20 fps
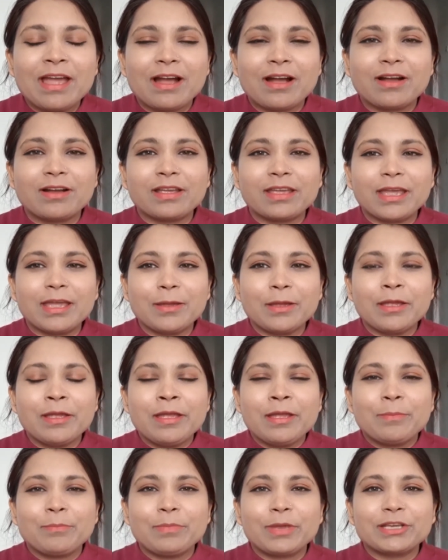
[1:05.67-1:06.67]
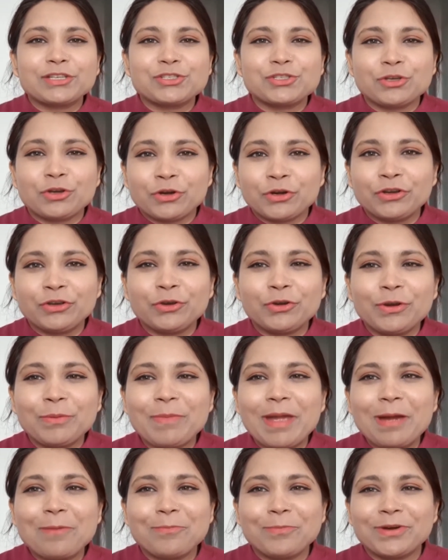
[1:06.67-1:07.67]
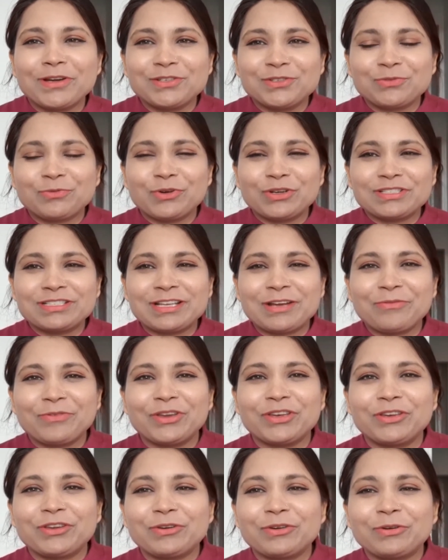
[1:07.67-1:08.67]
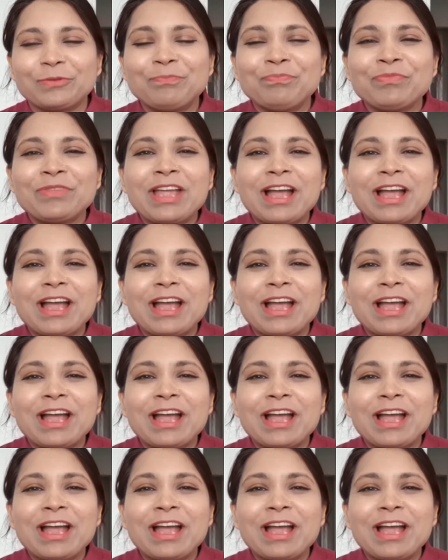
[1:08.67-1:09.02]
Okay, make sure you remember to watch the video.